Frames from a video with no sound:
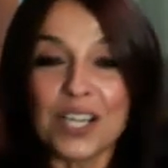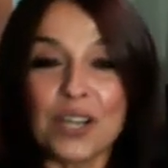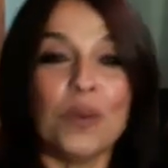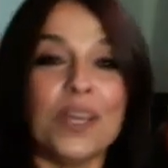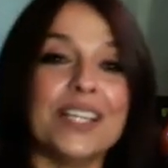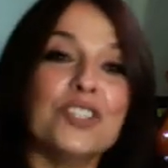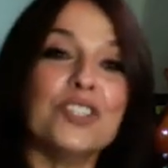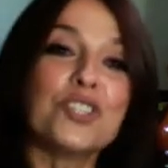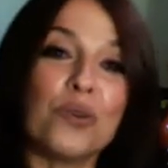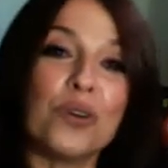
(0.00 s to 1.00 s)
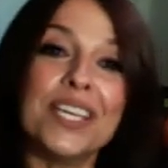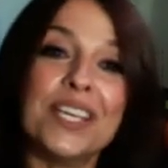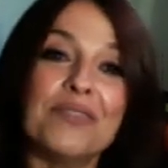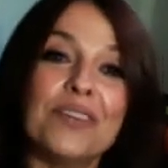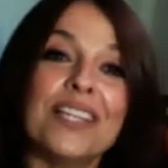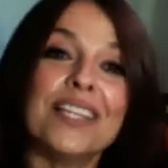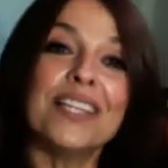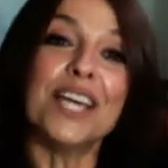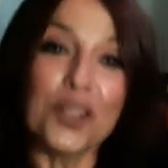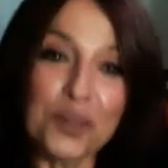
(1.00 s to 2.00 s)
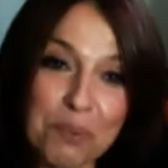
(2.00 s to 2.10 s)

we enjoy giving the other